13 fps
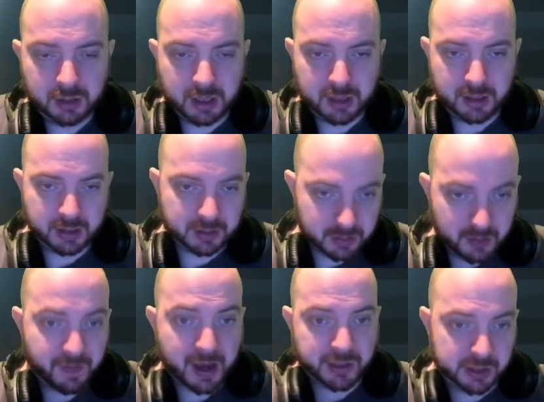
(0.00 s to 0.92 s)
It
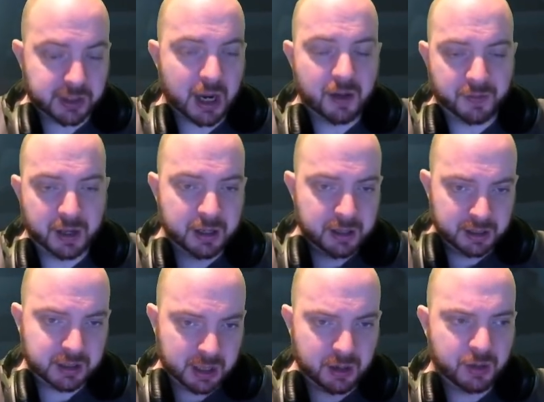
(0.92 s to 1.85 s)
affects the server.
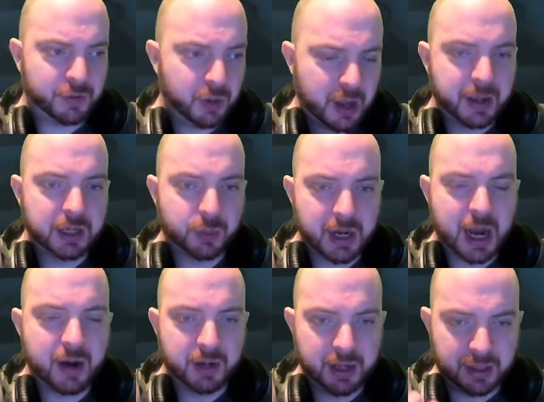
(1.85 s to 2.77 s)
So if you're going into an
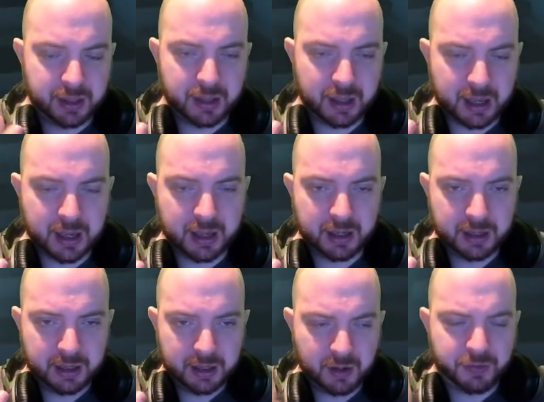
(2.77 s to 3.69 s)
area,
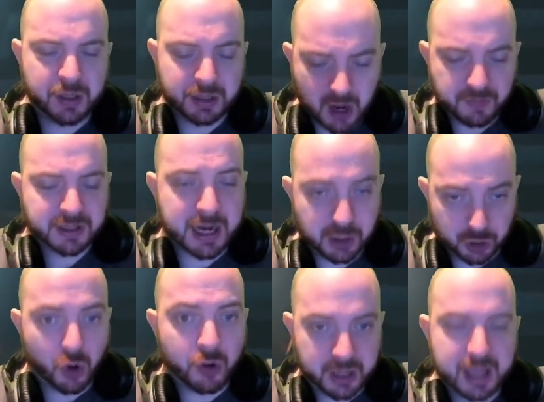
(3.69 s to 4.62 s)
if the server's getting
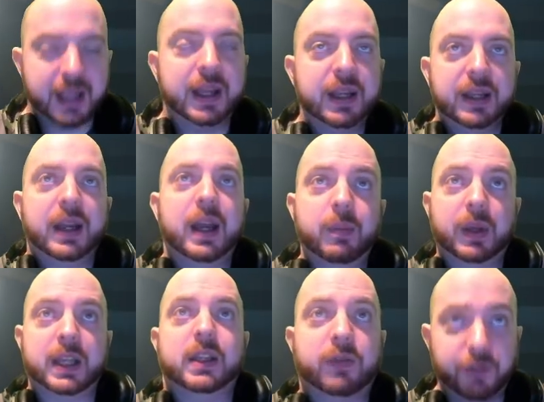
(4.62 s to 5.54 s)
chonky and
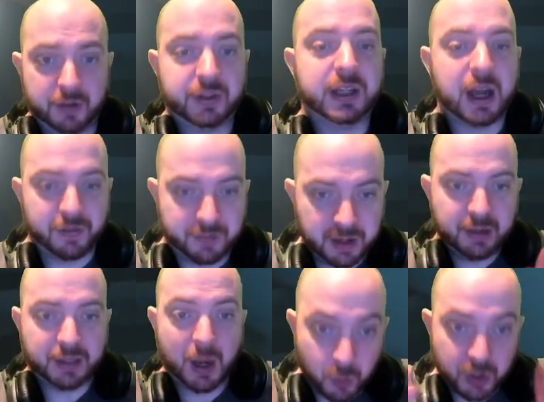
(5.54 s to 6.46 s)
because it's full of stuff,
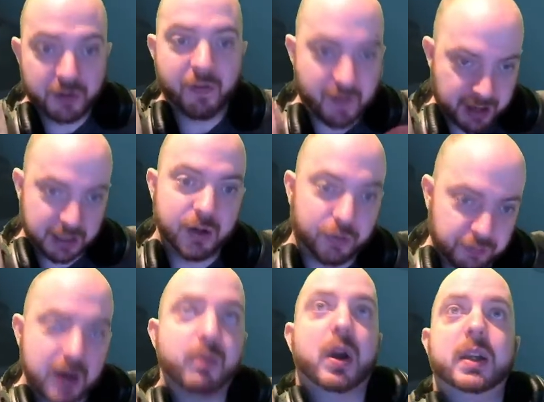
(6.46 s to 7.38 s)
that would have affected your
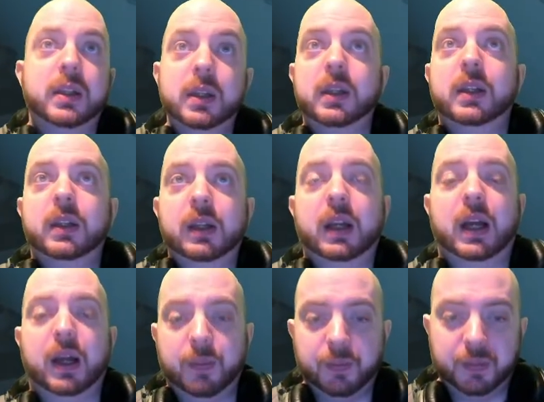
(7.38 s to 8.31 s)
frame rate.
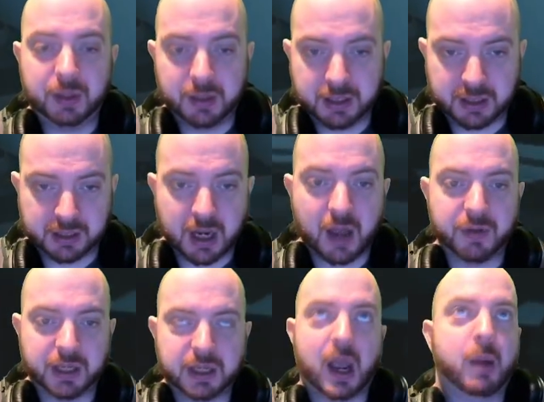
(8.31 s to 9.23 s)
Because the
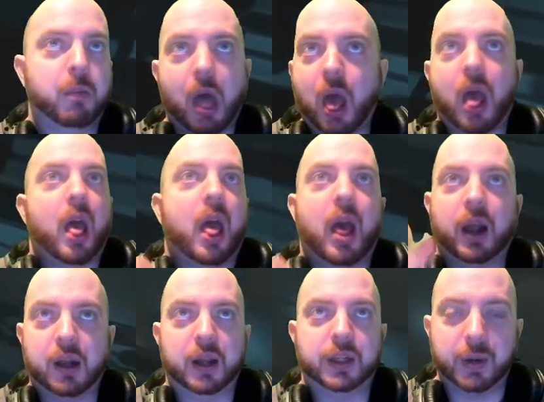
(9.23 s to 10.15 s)
server's going,
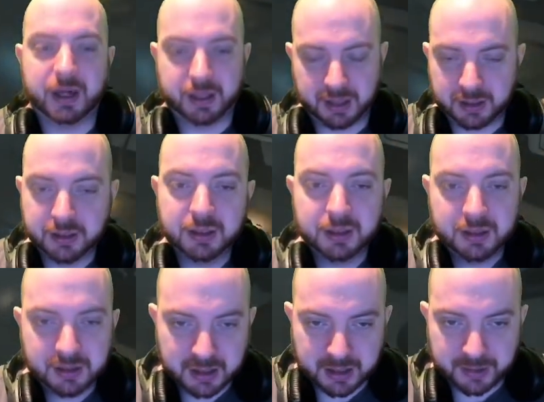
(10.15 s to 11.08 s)
can't do anything.
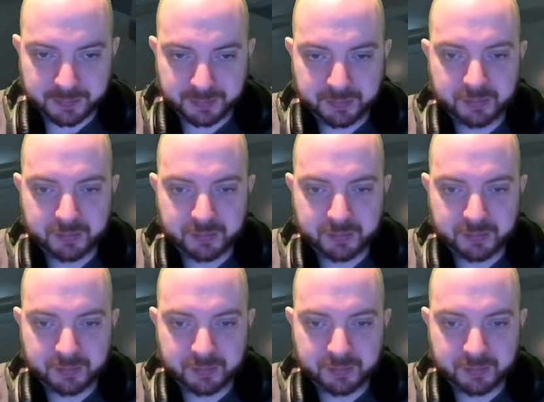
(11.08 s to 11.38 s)
It